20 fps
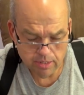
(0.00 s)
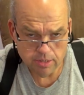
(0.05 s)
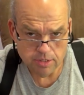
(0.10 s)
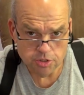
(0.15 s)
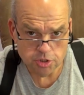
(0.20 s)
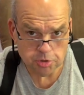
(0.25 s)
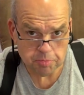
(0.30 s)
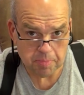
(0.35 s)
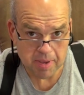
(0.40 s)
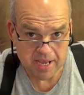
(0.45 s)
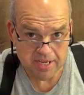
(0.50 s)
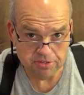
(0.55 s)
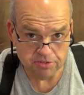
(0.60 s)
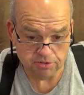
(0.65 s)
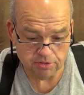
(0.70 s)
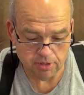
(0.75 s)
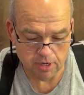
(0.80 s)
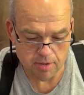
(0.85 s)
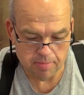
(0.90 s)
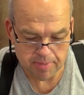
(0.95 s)
space
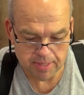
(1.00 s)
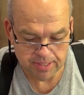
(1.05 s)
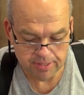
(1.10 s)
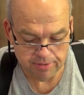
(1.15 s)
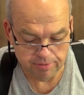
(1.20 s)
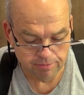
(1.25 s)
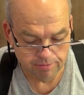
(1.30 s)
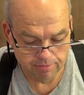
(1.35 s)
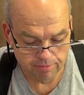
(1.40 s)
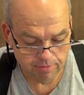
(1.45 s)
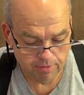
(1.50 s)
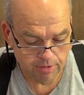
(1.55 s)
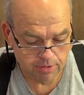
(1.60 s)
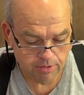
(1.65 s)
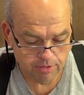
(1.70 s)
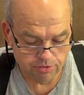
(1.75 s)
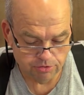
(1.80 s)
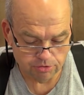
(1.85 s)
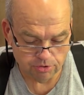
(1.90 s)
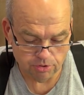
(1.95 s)
is limited.
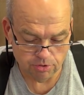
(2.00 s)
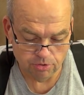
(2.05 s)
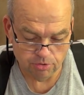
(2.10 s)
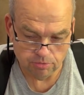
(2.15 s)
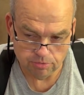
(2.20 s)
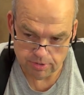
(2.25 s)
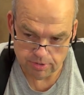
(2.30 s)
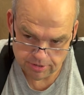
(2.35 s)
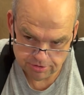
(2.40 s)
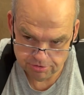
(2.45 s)
So